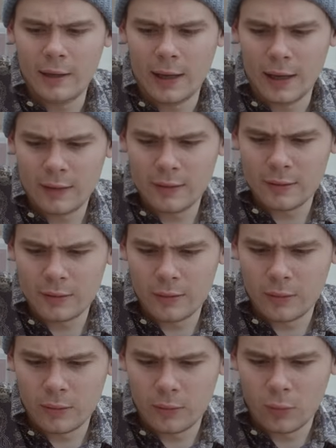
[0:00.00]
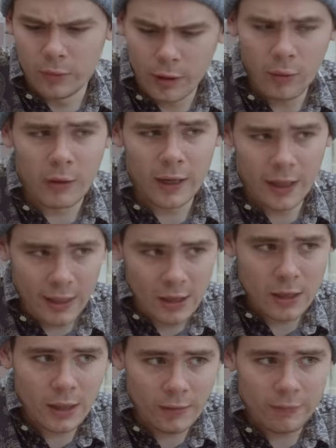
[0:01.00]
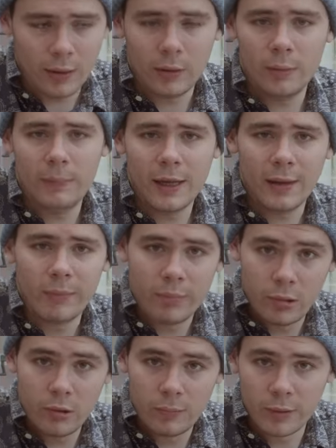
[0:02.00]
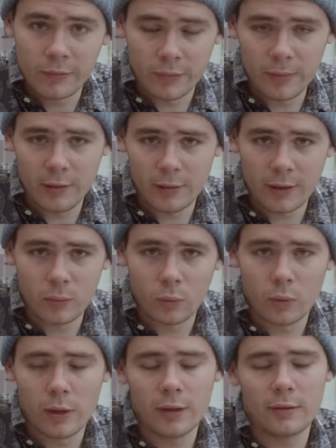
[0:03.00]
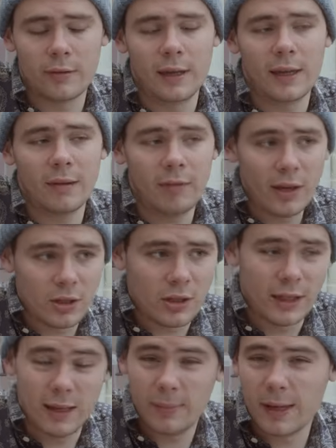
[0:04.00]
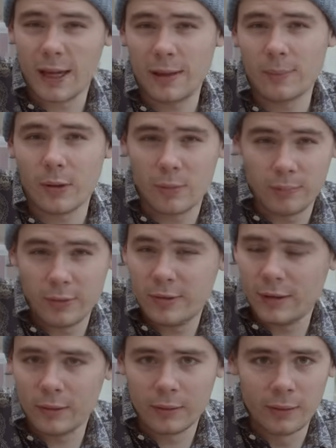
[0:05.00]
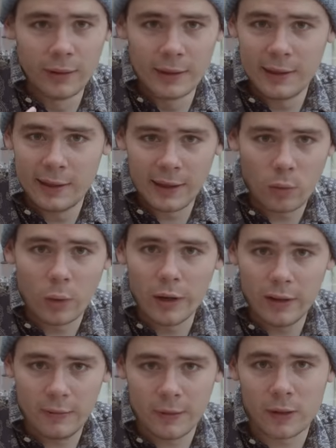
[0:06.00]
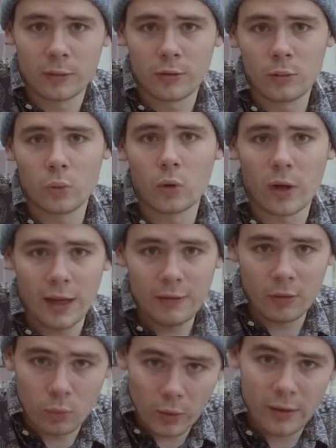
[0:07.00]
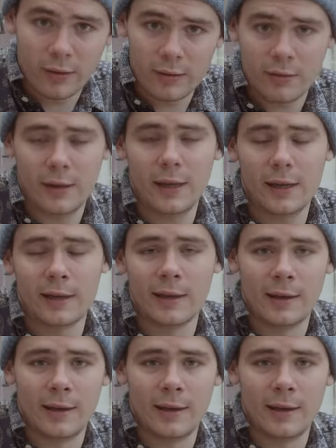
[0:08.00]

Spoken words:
And although I initially felt a big improvement from using the walking stick, eventually it became still quite difficult to walk even with the stick,